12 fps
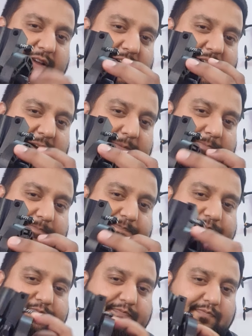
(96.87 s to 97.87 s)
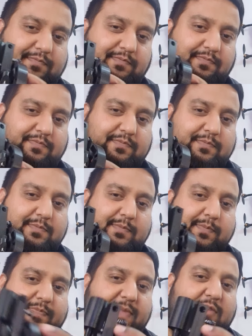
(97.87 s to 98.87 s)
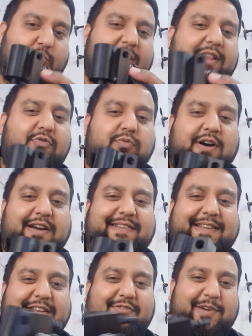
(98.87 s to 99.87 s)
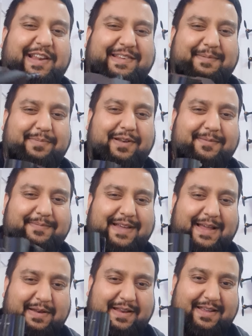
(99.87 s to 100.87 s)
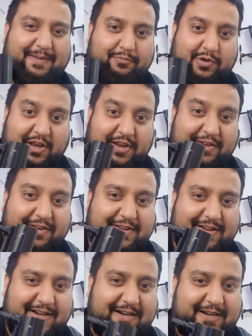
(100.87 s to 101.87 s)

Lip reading: The way this works, it's really simple and brilliant.